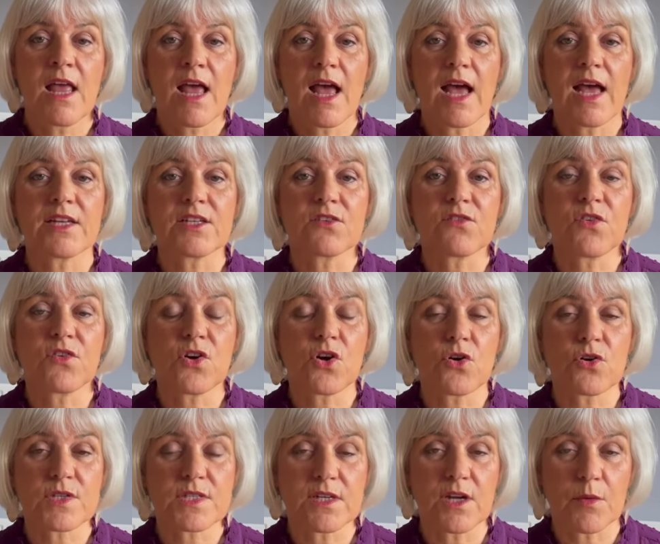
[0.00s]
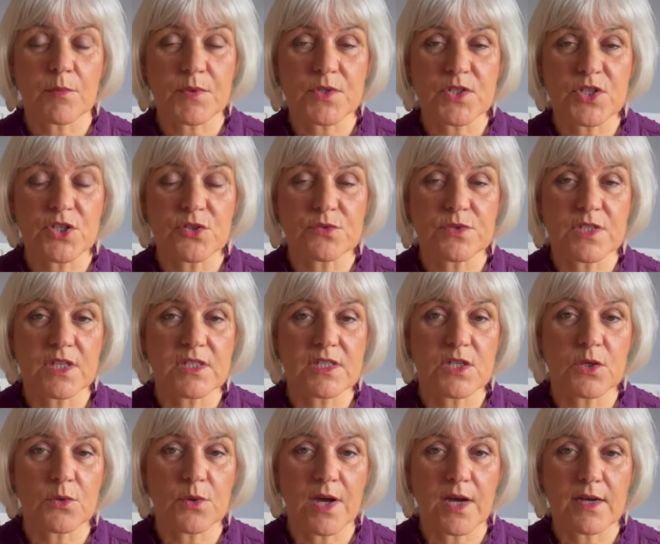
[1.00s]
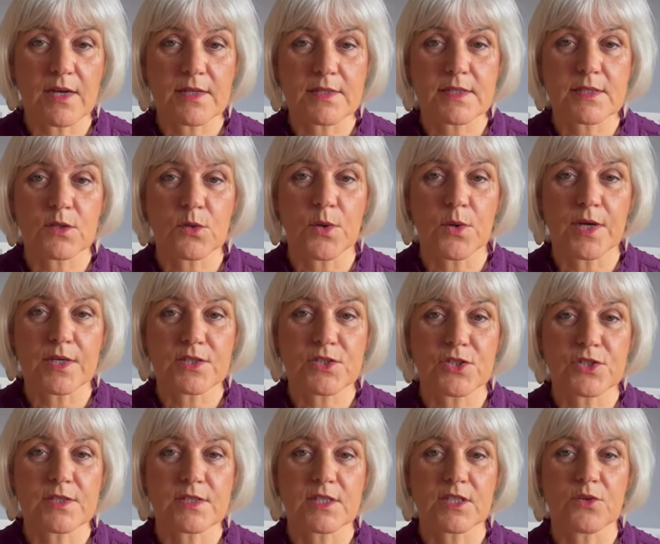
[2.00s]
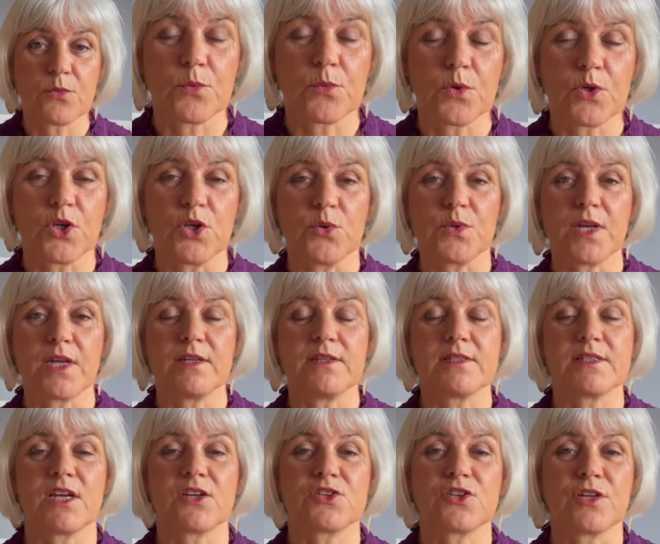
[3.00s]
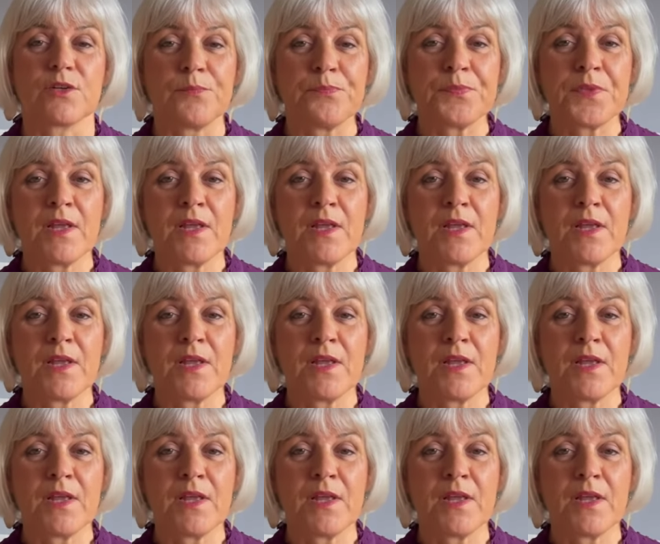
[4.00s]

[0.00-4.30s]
and of course an opportunity to ask questions, a Q&A session.